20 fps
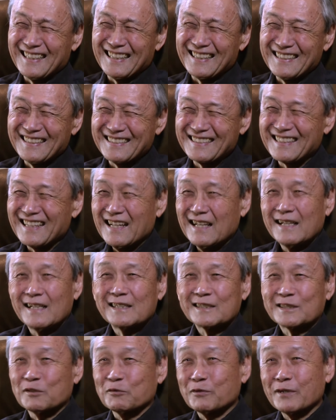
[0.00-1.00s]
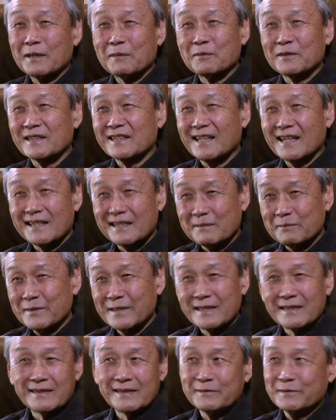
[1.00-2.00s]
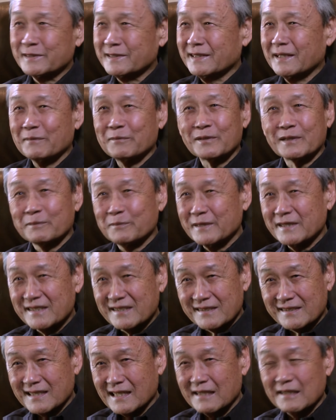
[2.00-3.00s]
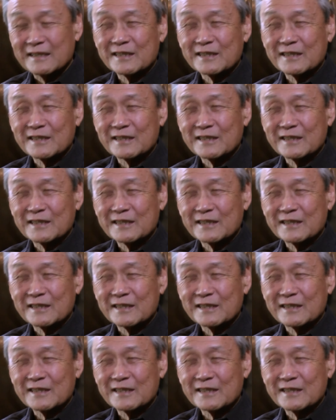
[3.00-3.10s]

And so we're able to get him in. He was able to be successful.